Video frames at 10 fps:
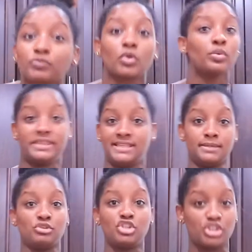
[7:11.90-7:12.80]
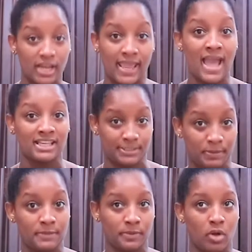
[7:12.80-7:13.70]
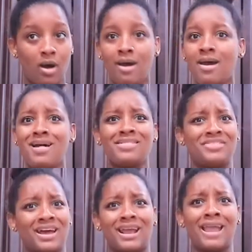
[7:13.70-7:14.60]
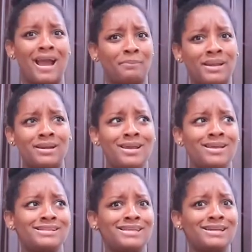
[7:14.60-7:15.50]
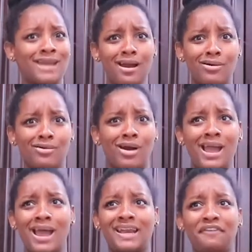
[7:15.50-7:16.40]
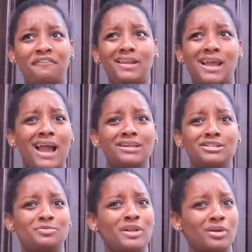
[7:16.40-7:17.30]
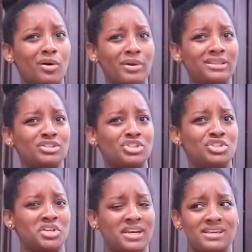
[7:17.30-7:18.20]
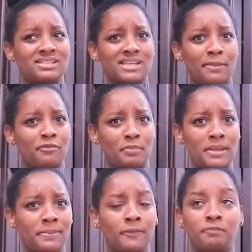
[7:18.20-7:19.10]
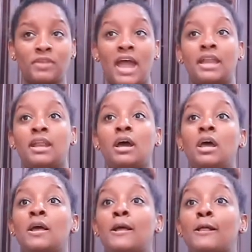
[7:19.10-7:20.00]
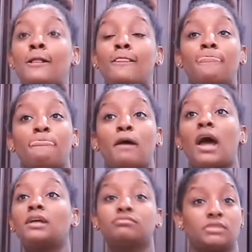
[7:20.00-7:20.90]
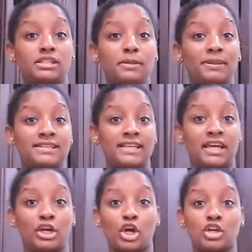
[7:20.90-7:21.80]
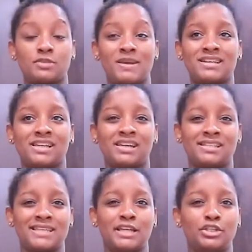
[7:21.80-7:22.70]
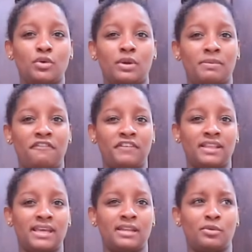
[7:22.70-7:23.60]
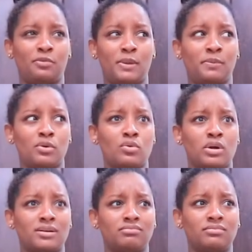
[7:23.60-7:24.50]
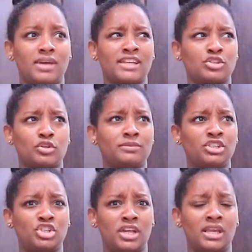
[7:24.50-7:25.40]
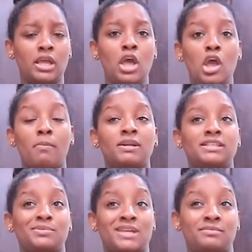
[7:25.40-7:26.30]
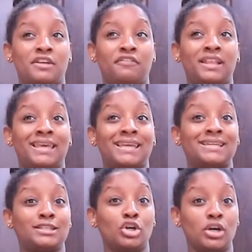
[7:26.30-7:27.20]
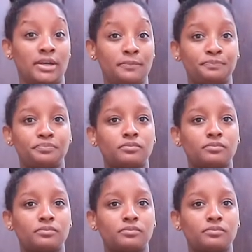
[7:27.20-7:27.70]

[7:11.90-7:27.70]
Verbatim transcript: with some shitty ass people that I happen to know. And I feel like I just be knowing the shittiest type of people. And I, it's a blessing and a curse, because honestly, I don't want to be affiliated with people who are extremely shitty. But sometimes I feel like it is good,